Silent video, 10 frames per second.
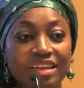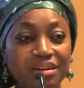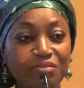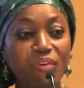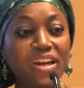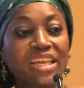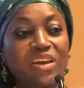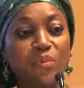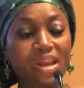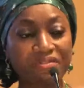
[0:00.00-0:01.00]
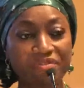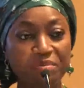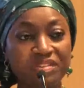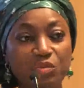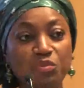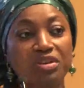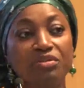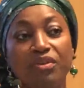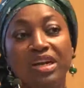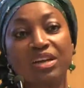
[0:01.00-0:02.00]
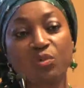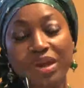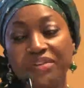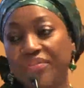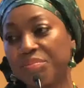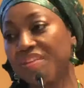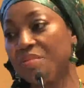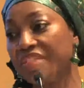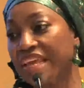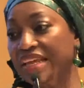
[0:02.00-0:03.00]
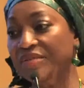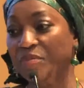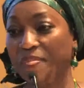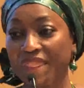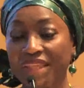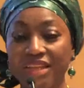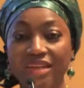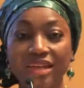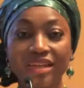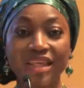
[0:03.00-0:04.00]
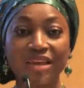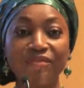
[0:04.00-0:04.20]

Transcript: and running away from someone or running away from something. And